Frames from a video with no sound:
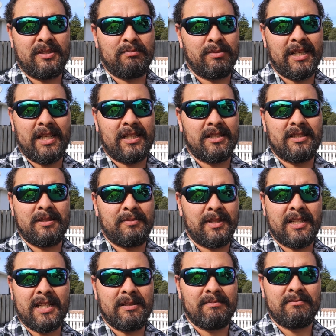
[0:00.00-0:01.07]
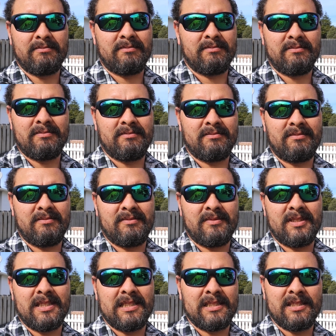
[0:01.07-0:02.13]
blend in and become
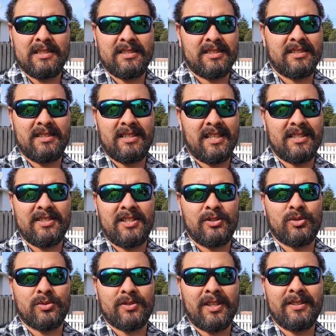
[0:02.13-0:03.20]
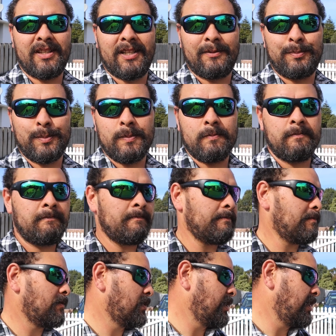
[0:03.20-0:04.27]
essential, don't they?
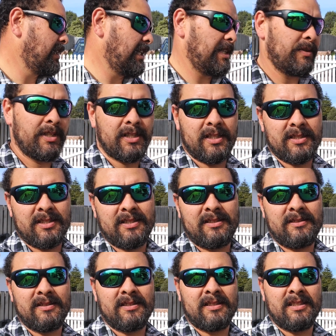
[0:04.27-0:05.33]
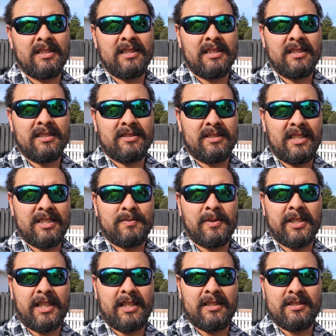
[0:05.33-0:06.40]
Anyway guys, so that's my
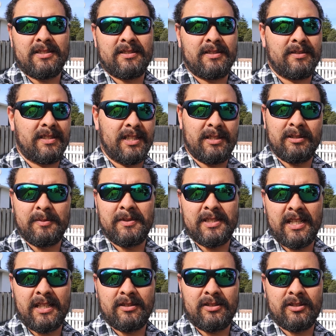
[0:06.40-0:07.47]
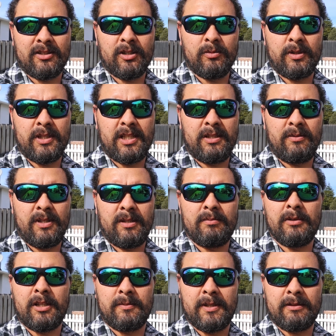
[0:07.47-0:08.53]
gear list that I'm going to be taking to the Cold Kiwi
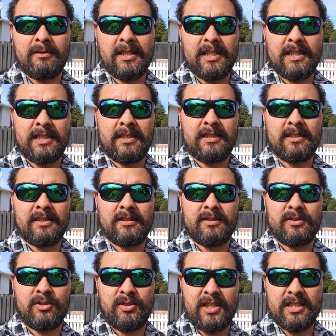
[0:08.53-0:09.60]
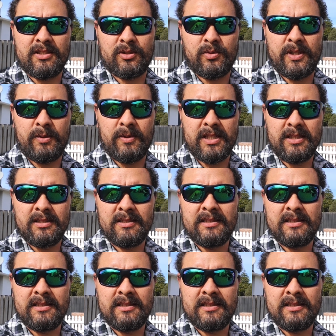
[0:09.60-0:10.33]
Motorbike Rally 2021.